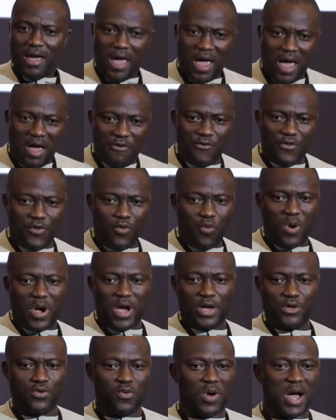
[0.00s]

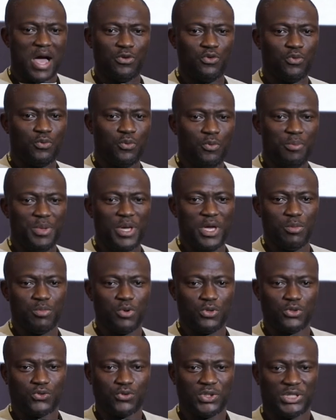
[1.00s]
everywhere you are, you will be
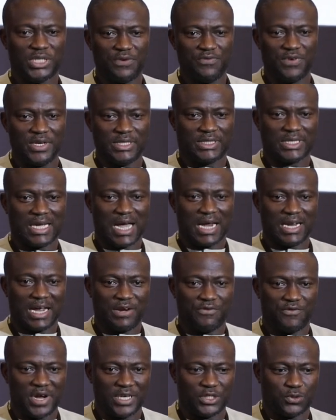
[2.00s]
able to generate an
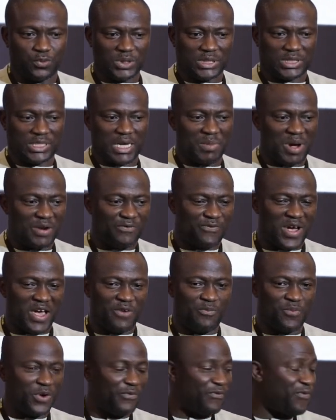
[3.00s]
address which is about
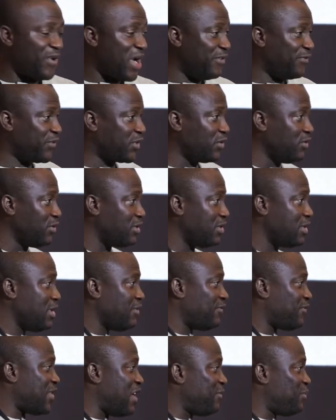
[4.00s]
5.5 kilo,
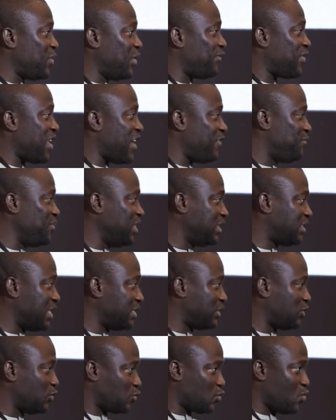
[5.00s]
5.5
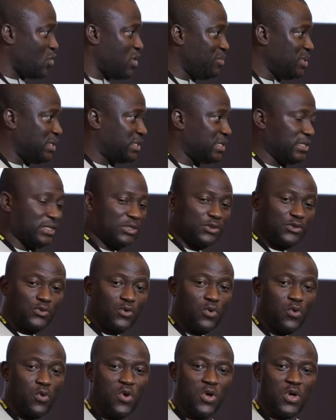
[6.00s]
meters, square meters.
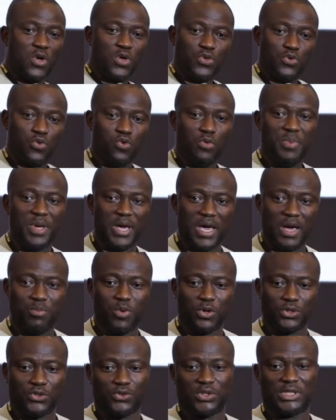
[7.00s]
So you will be
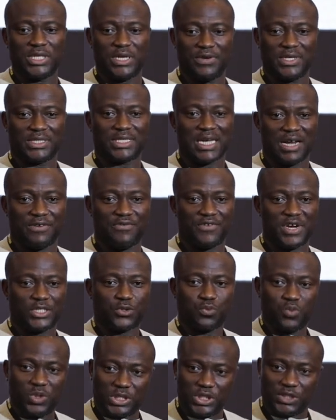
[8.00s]
able to generate
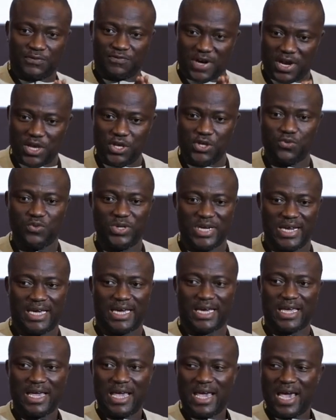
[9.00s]
address which is very
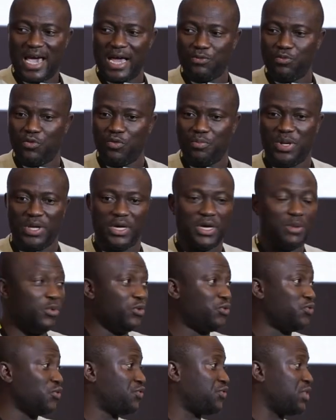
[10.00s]
unique and we'll be
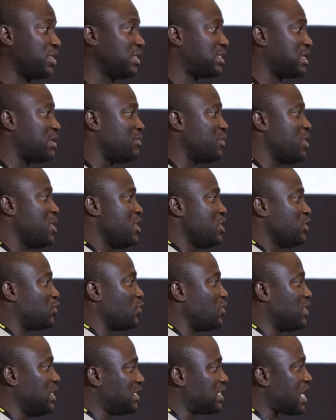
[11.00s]
able to trace them.
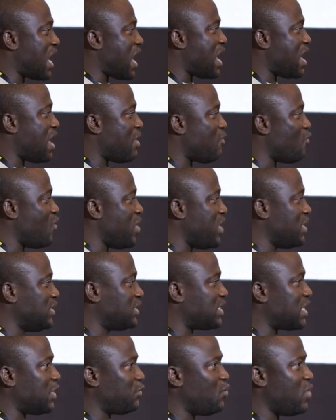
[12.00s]
So these are ways
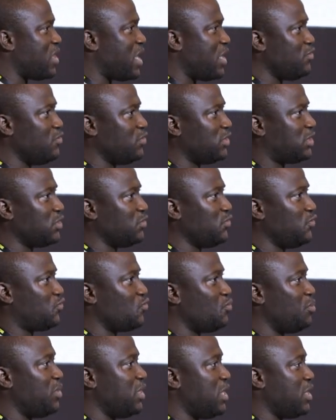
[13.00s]
that we are using to
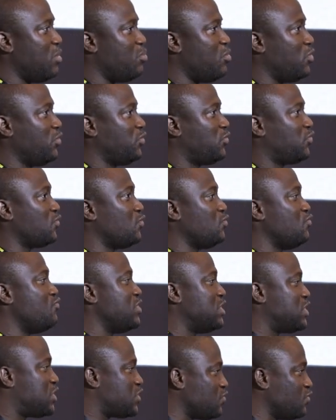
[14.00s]
be able to
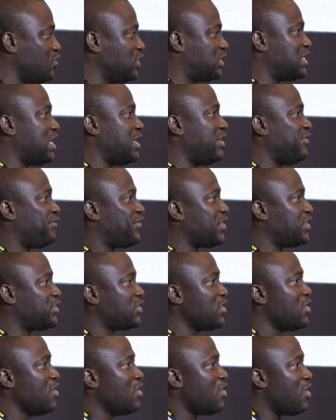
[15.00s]
reduce the
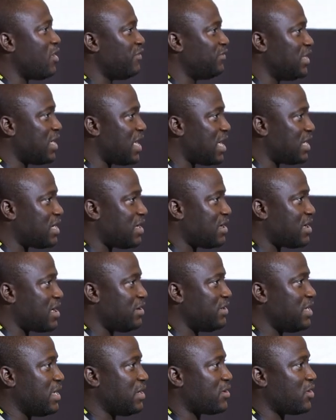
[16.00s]
effect of the
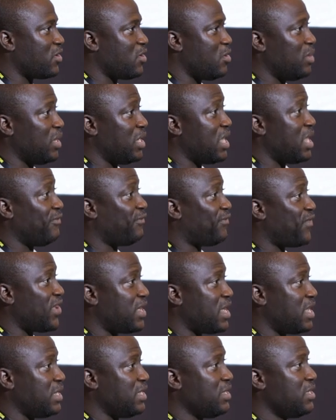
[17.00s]
underground economy. And
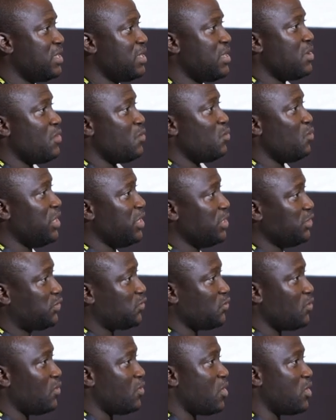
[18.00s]
finally, we need
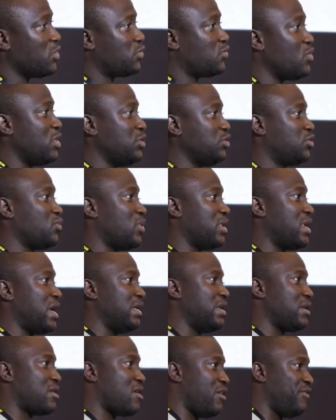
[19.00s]
to also ensure
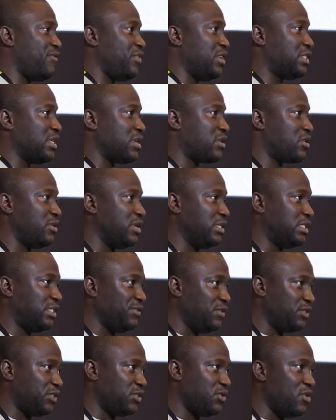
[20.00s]
that the coverage and
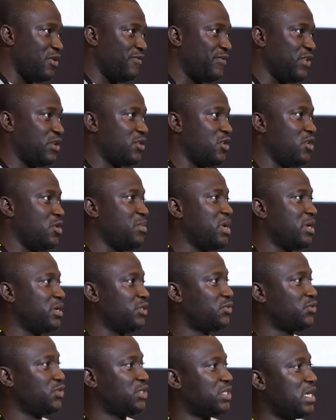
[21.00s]
connectivity of economic and
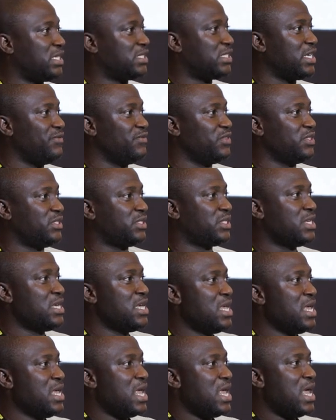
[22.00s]
social service,
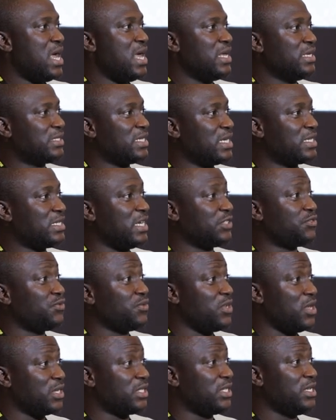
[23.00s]
uh, such as
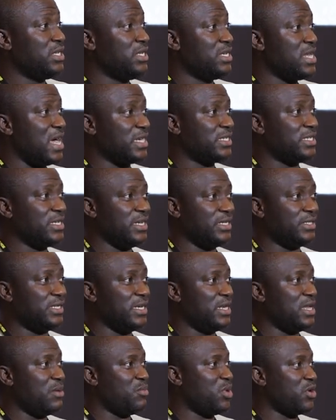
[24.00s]
reduction in accidents
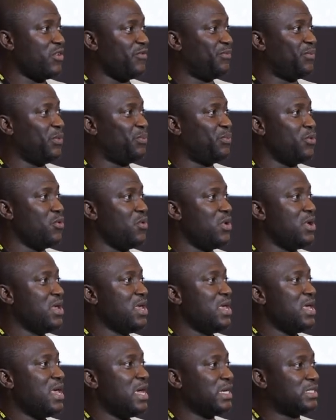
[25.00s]
and number of people,
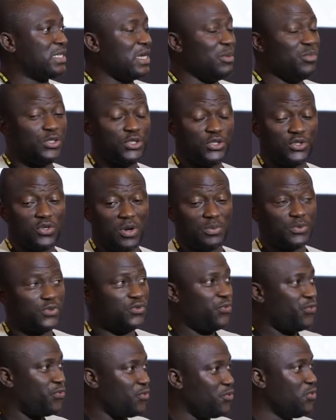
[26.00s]
establish jobs
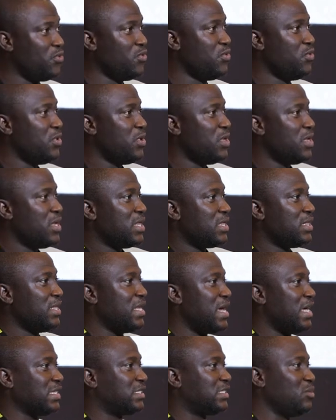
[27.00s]
through
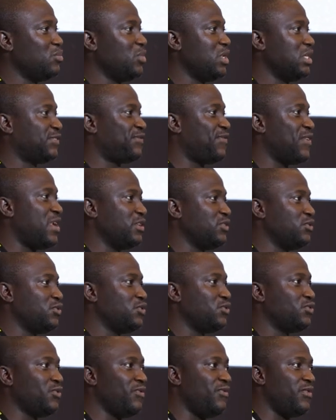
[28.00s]
the assemblies fund
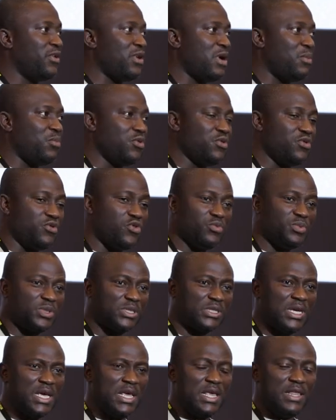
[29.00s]
to vulnerable
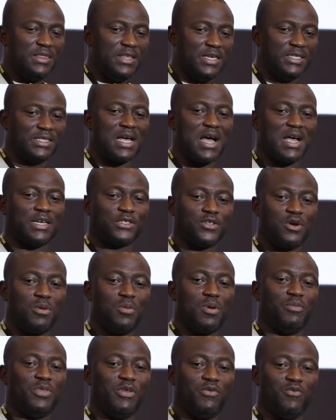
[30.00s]
groups. These are some
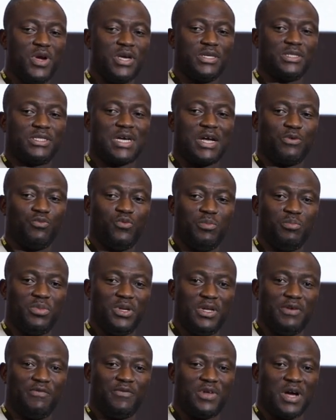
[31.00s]
of the ways that we
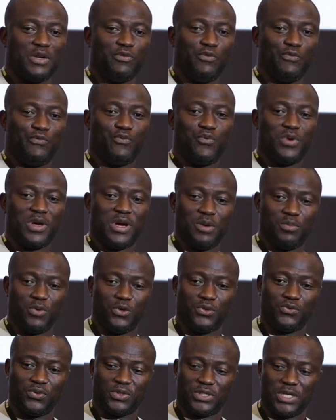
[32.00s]
believe that if we are
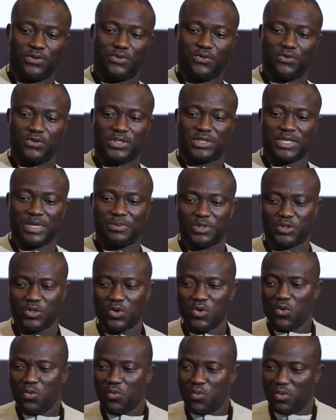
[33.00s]
able to take those steps,
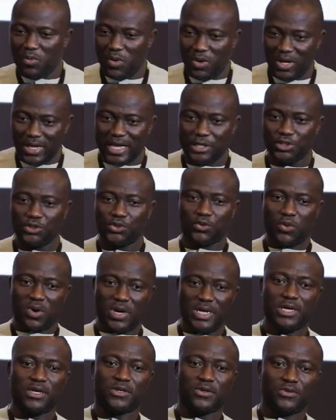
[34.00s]
we will ensure
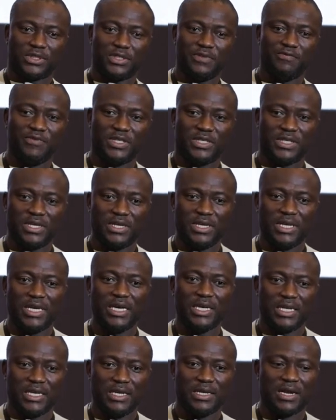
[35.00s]
inclusivity
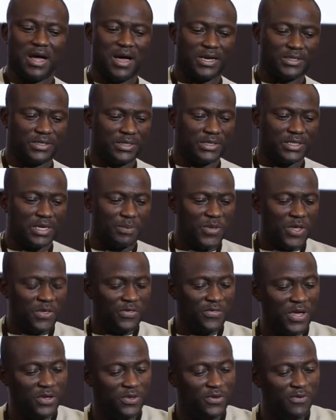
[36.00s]
in, in our system.
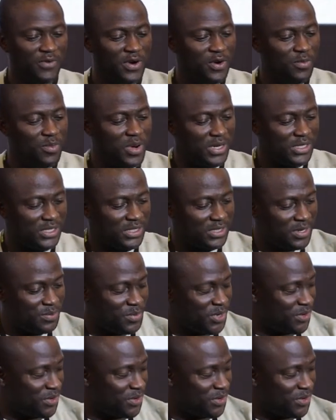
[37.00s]
Thank you very much.